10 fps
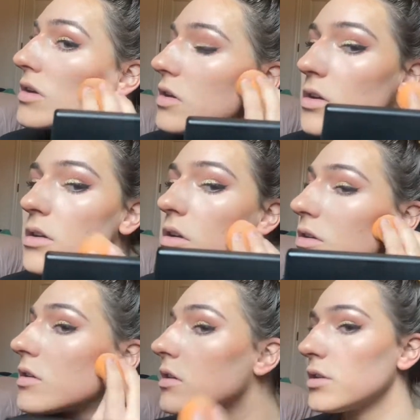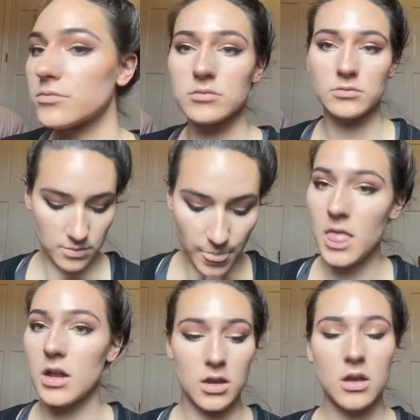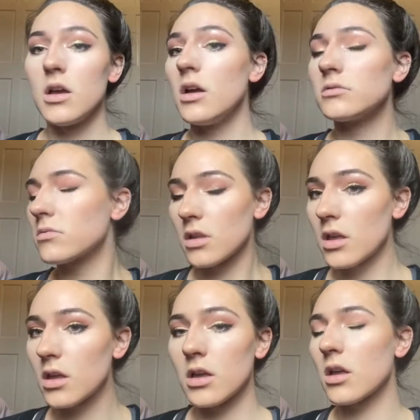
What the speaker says: Again, Shape Tape's a really good product.